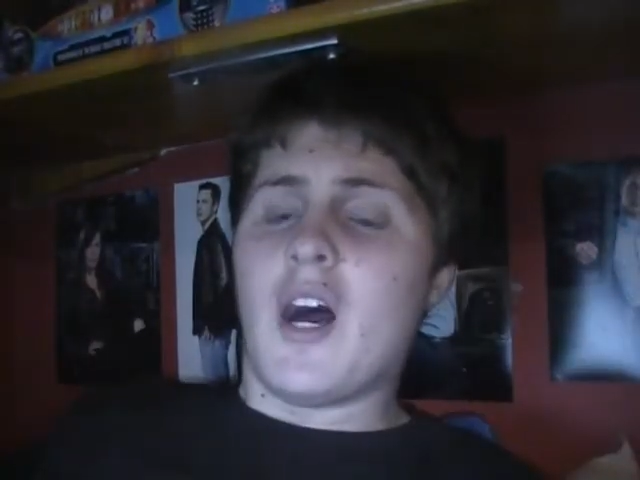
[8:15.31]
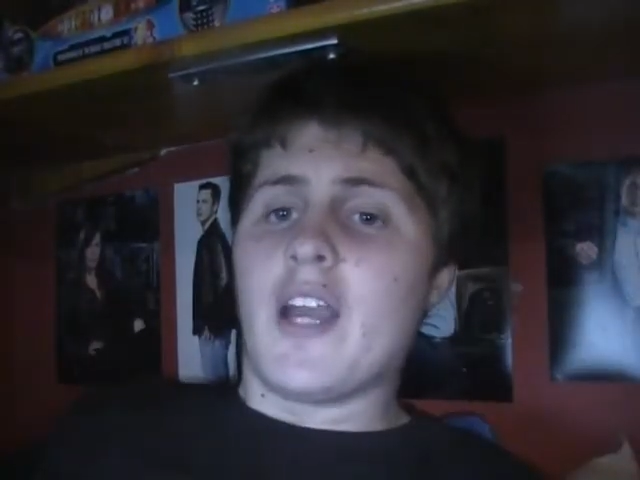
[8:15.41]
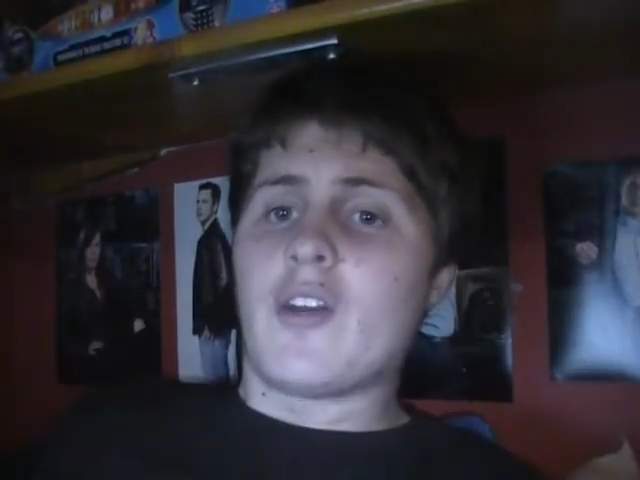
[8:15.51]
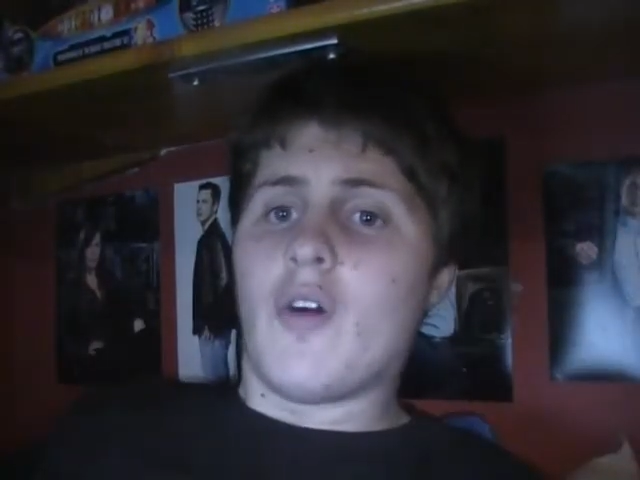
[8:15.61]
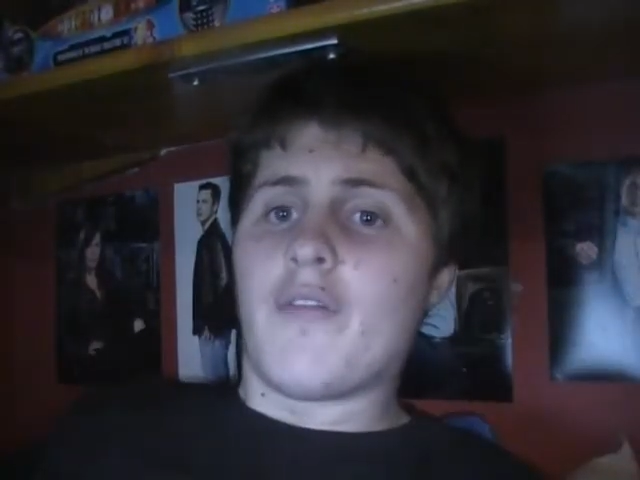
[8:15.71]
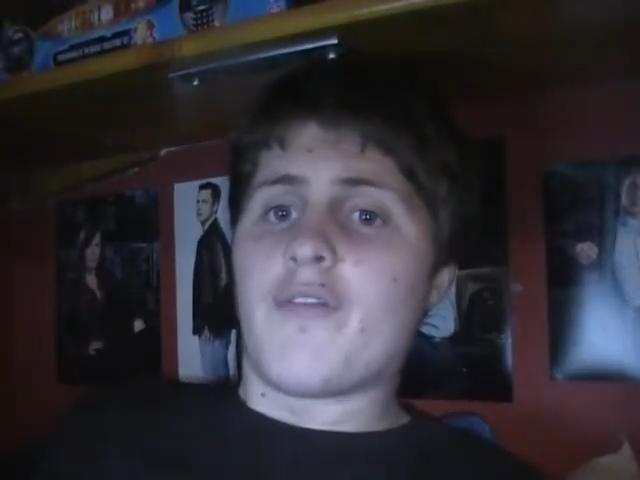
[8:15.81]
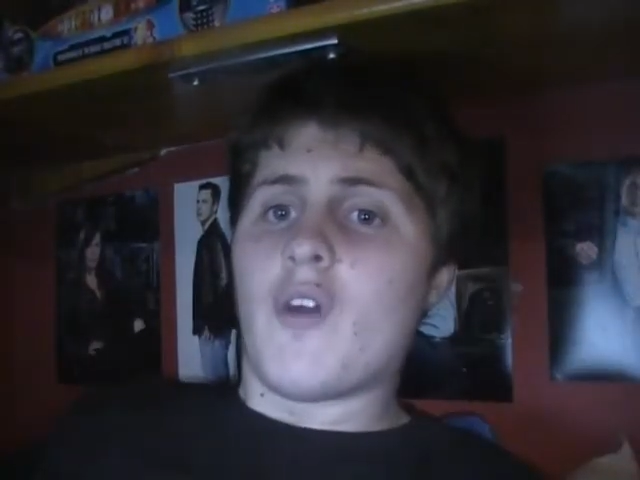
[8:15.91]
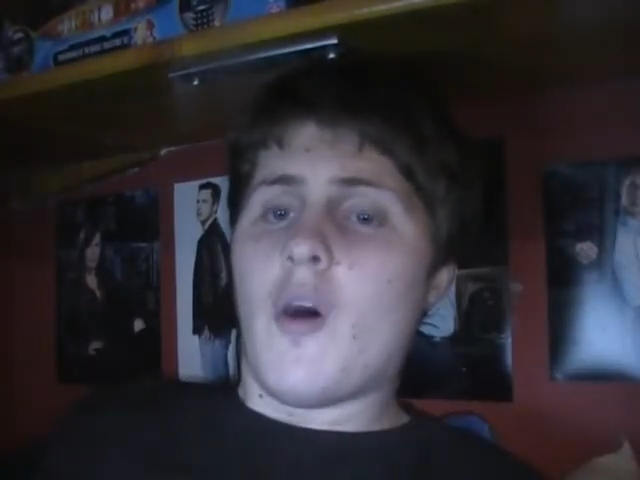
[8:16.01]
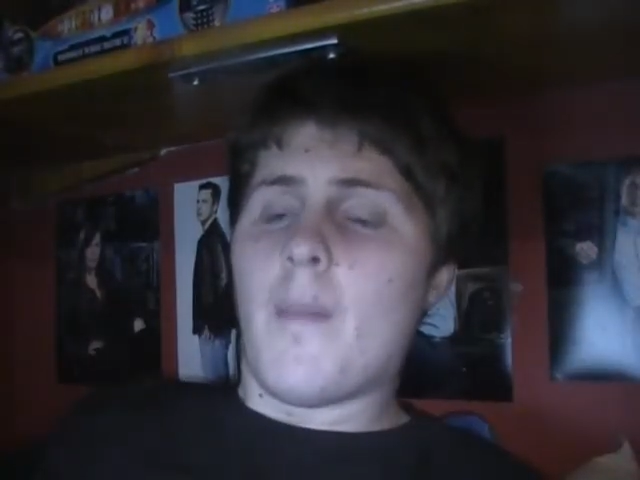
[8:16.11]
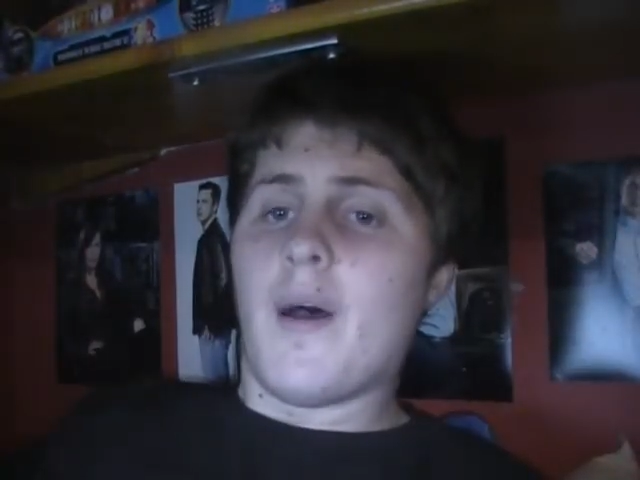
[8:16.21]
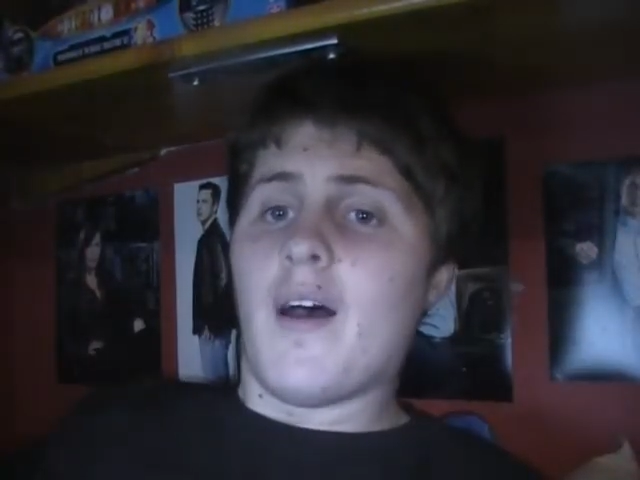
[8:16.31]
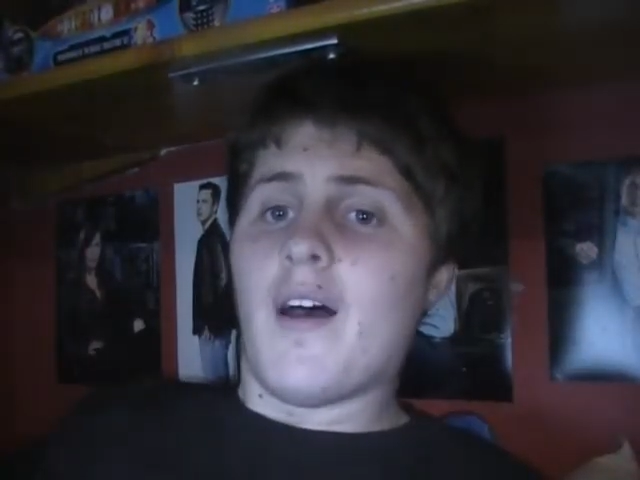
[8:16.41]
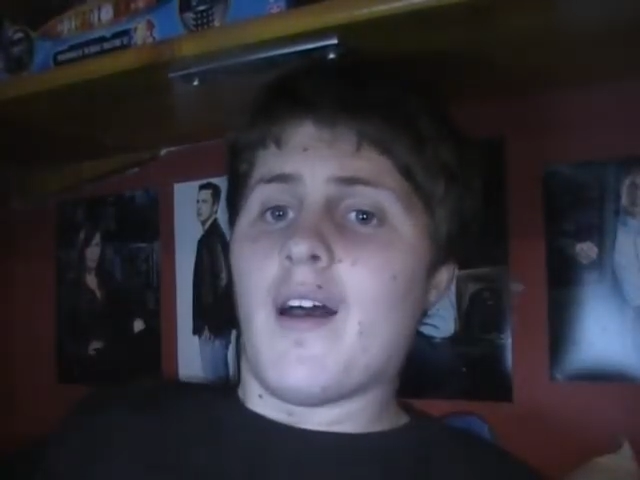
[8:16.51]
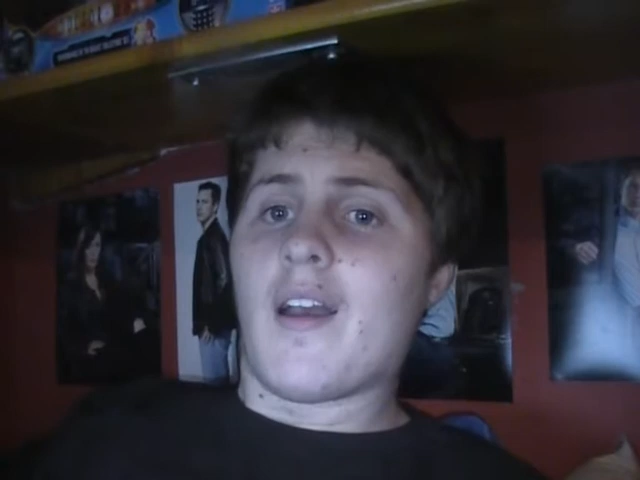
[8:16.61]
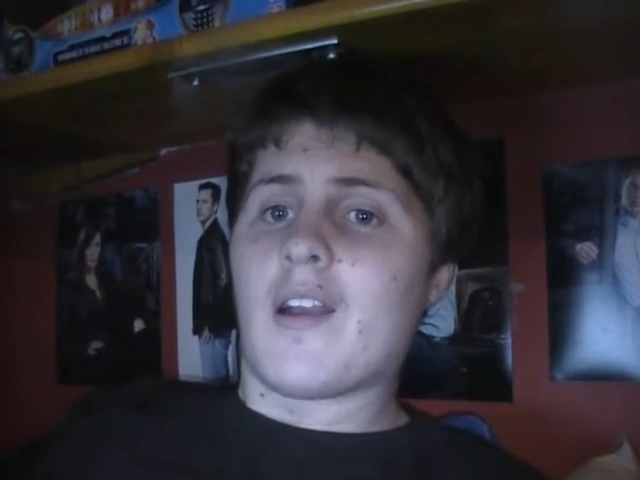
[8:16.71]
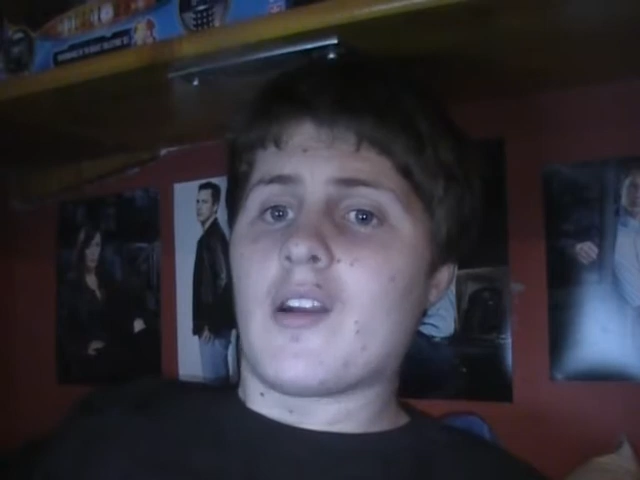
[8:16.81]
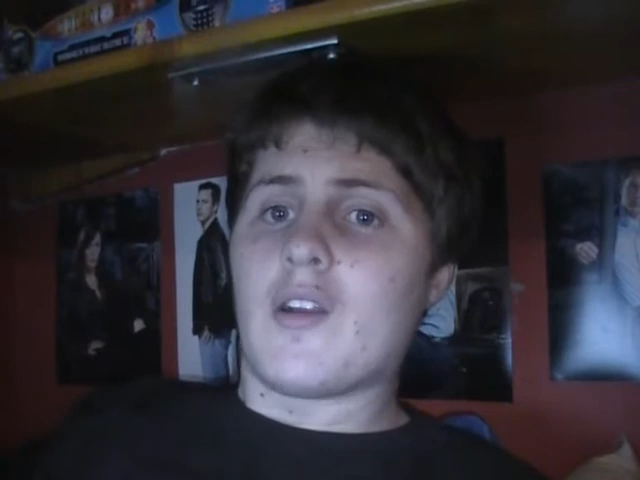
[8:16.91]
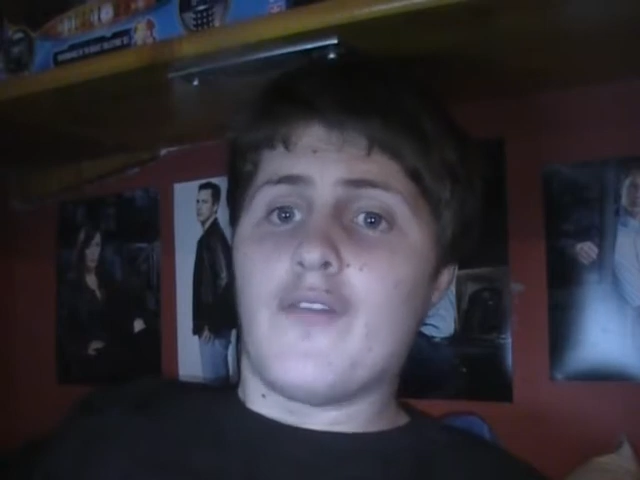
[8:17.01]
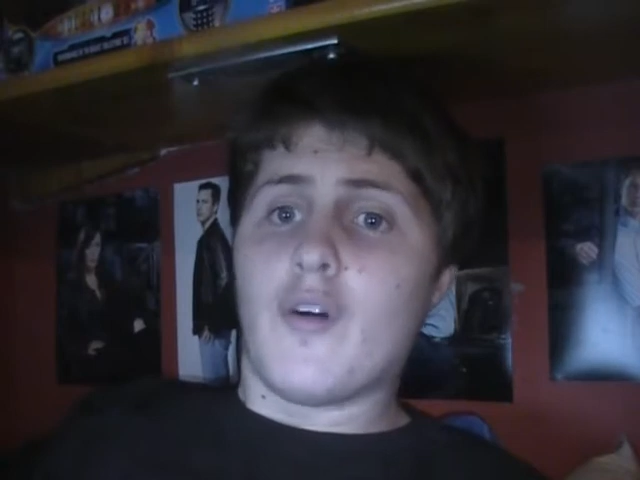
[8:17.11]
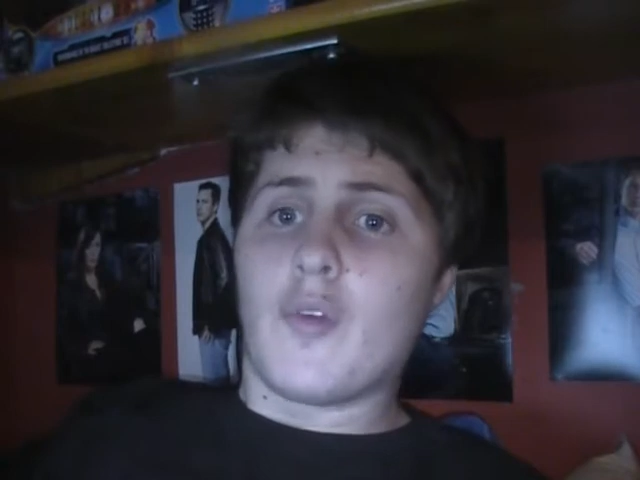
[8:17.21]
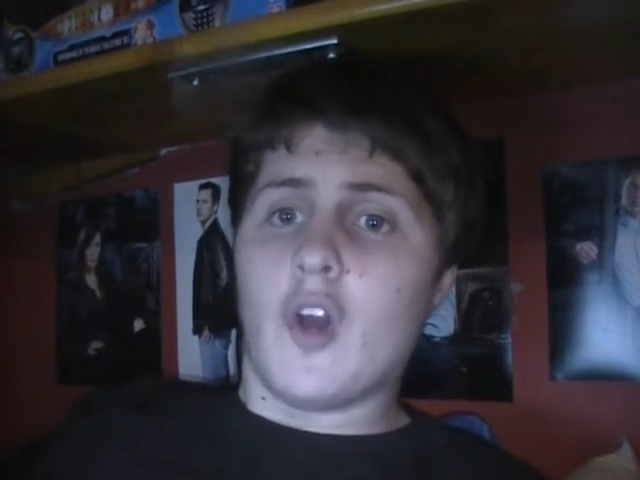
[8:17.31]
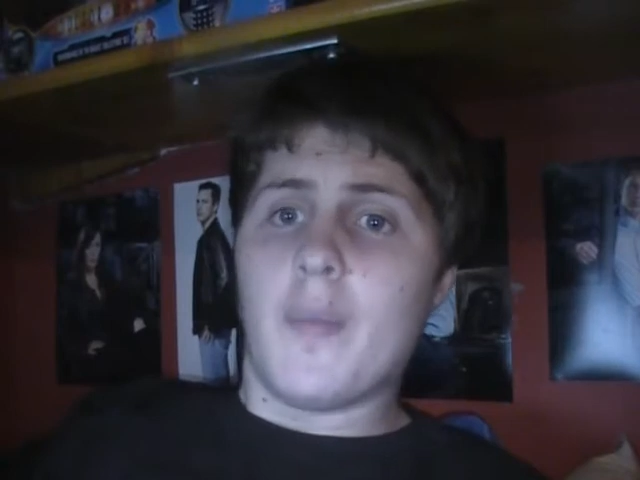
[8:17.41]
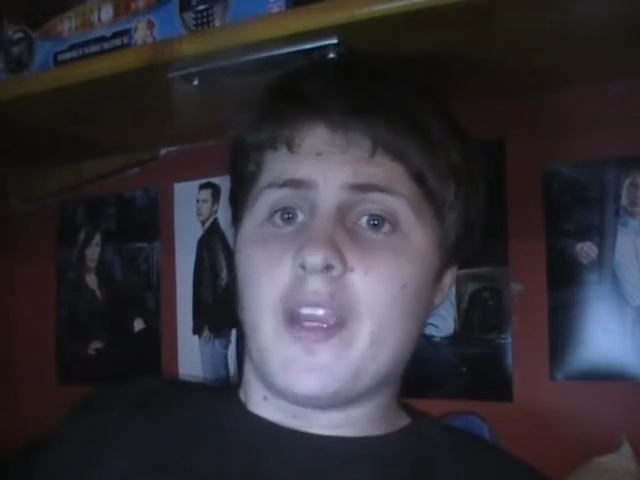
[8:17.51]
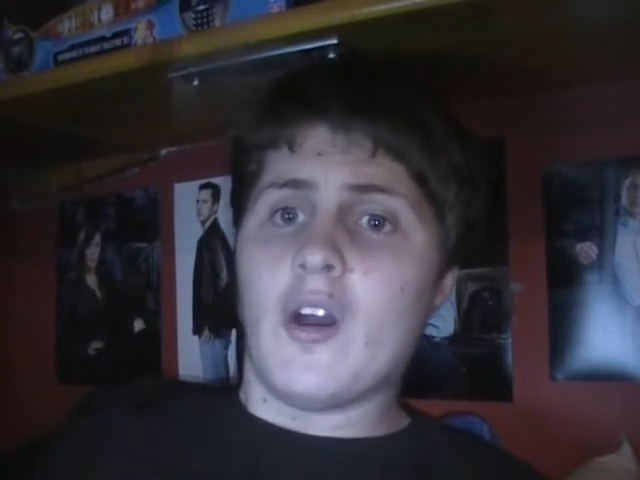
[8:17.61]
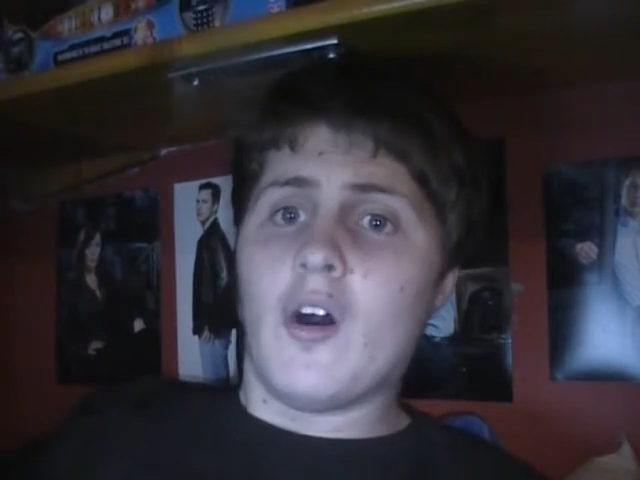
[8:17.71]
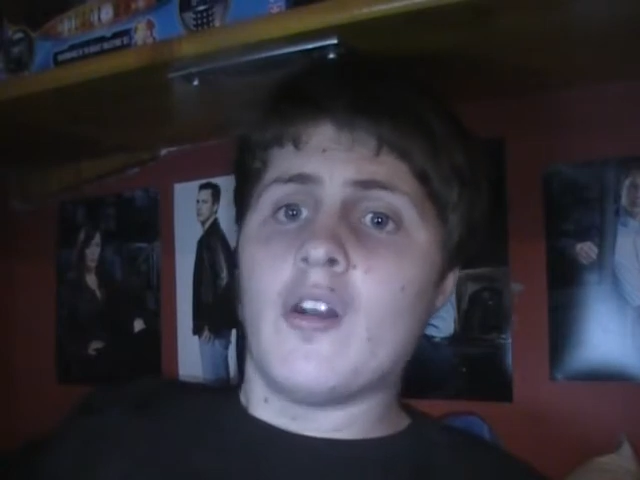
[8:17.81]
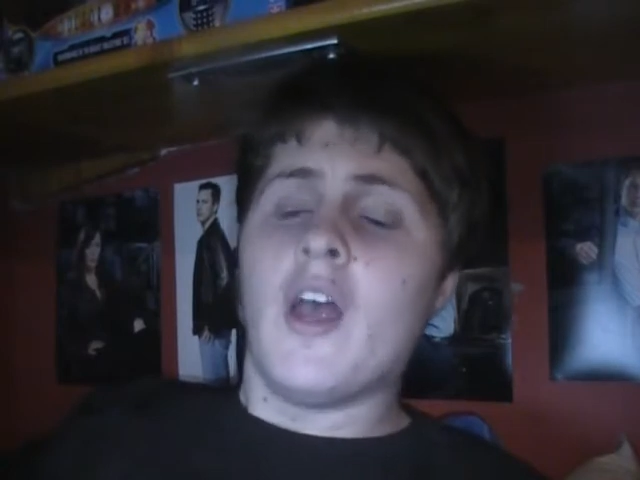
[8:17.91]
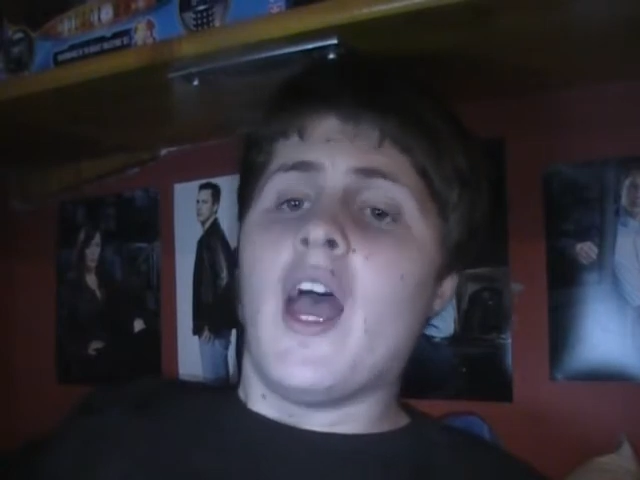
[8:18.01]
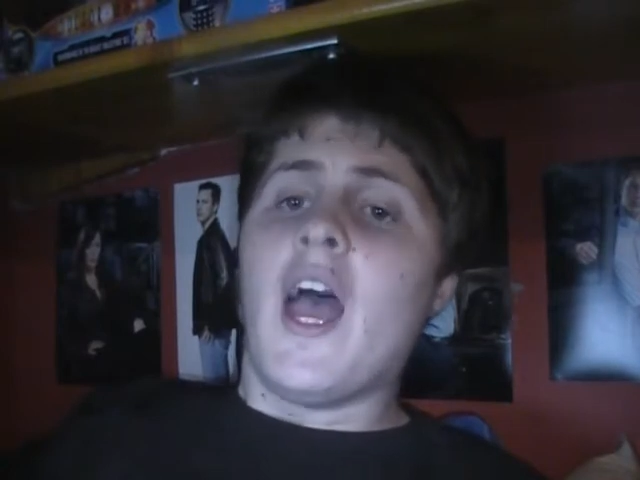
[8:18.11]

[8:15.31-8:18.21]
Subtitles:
I got from Comic-Con.